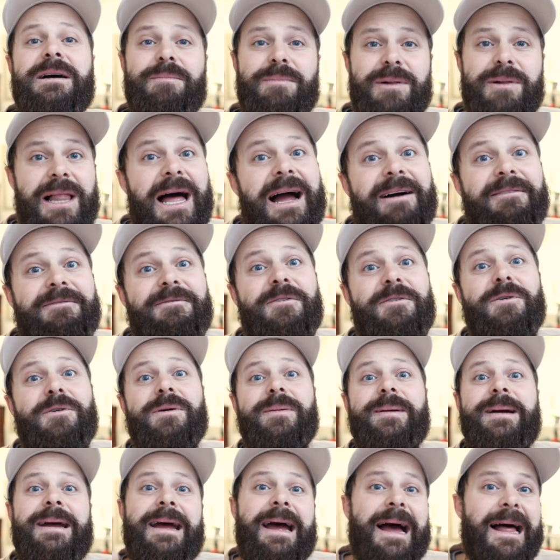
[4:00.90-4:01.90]
platform,
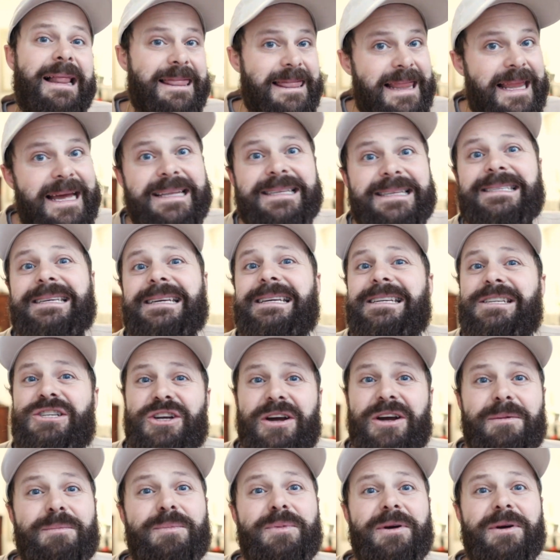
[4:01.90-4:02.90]
let's
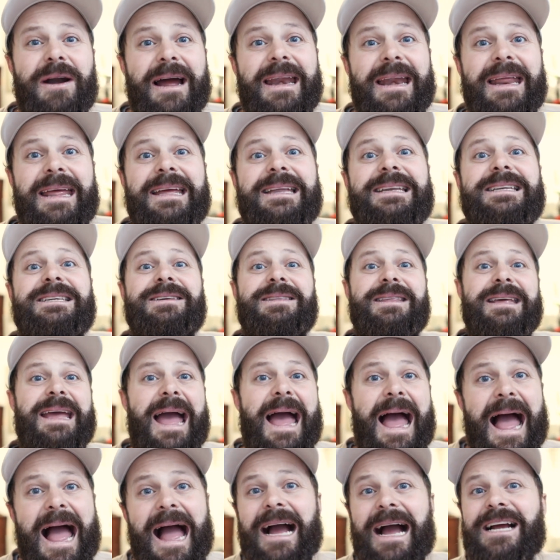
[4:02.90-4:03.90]
jump right into the
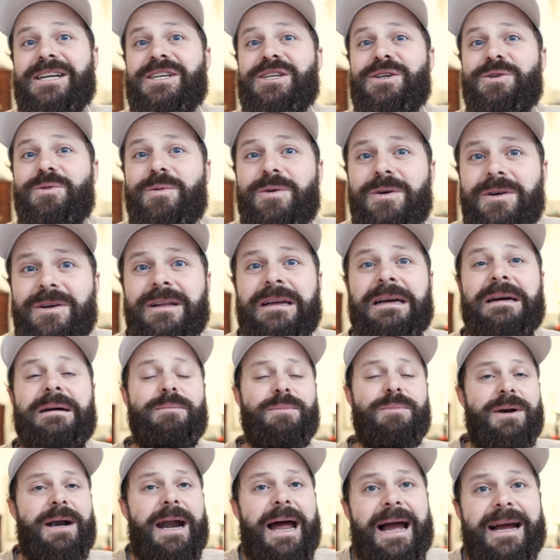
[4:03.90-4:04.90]
actual
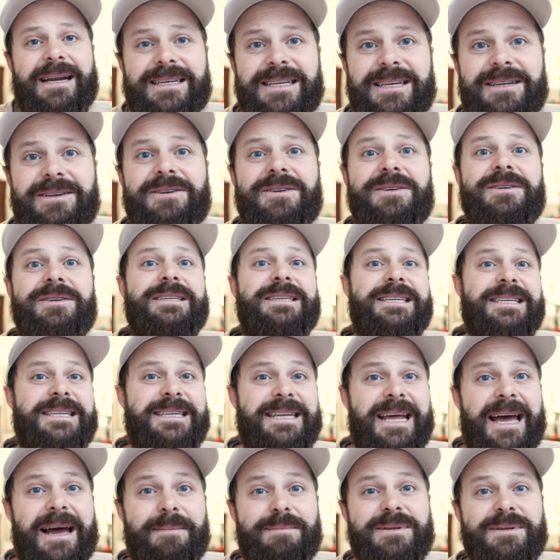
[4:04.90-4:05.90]
practical
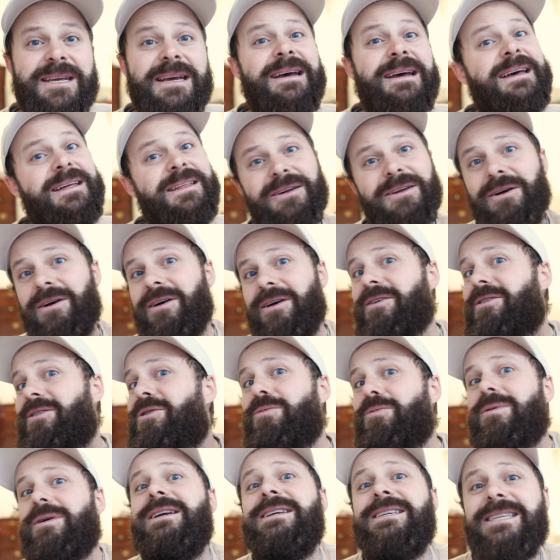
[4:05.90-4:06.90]
steps. There are
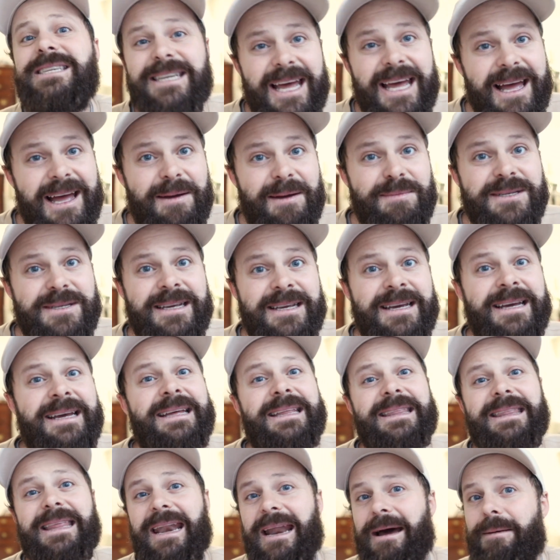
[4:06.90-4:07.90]
3 steps
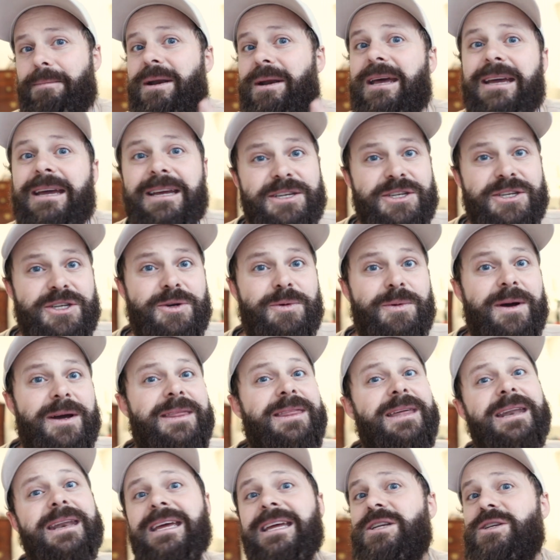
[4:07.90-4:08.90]
that I'm going to hit you with,
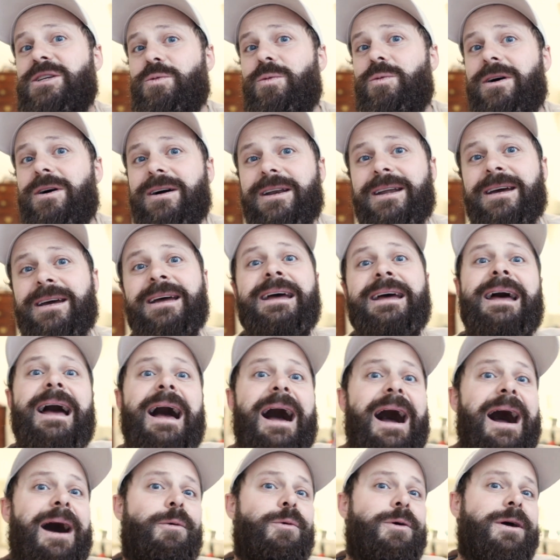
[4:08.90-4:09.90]
and each one
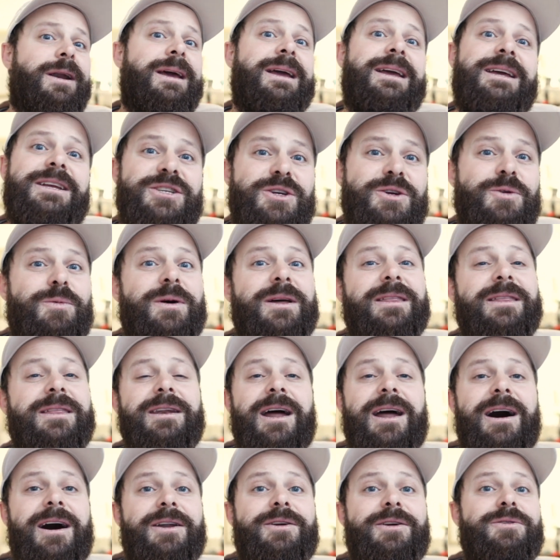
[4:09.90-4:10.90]
I want to hit you with
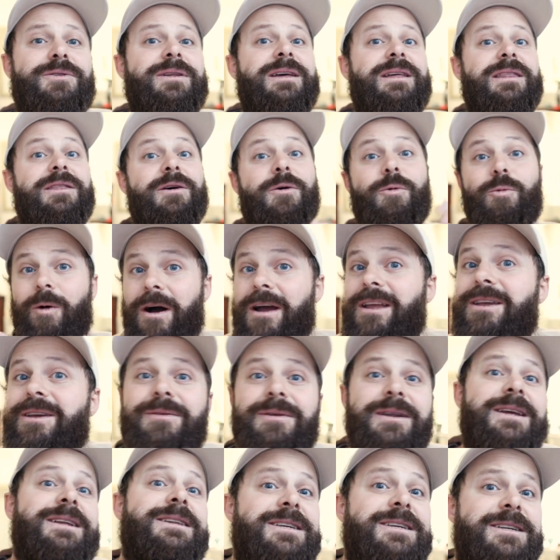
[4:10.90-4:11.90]
not only the what you
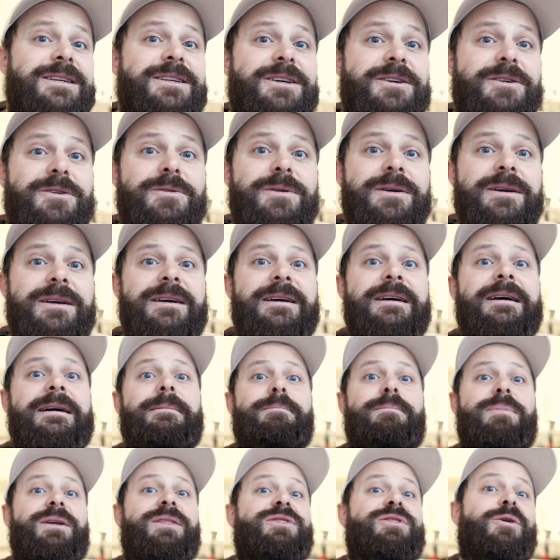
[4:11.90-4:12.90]
need to do,
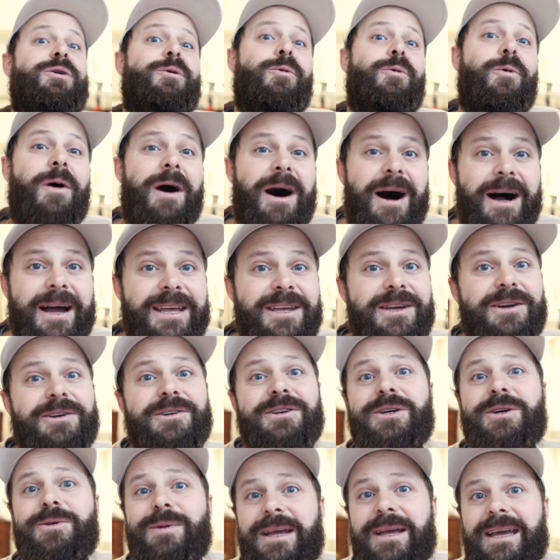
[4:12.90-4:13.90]
but the why you're
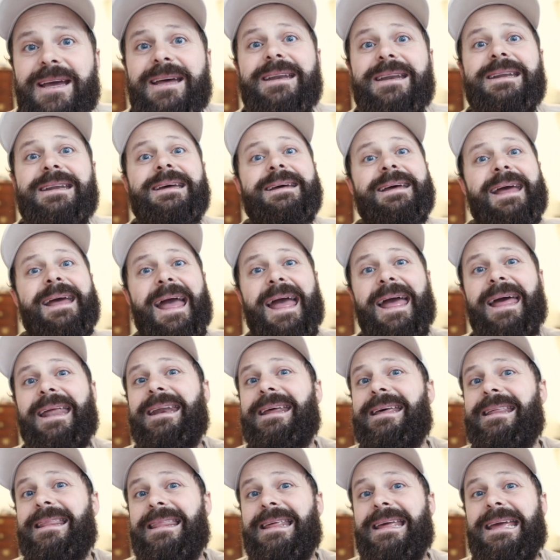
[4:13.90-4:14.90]
doing it and
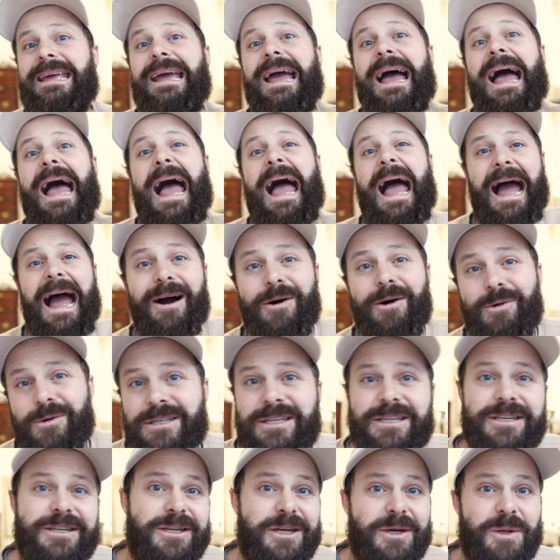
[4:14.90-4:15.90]
the how
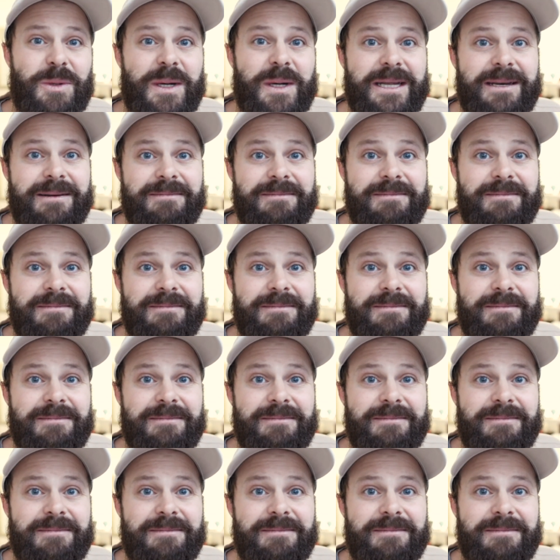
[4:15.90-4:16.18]
to do it.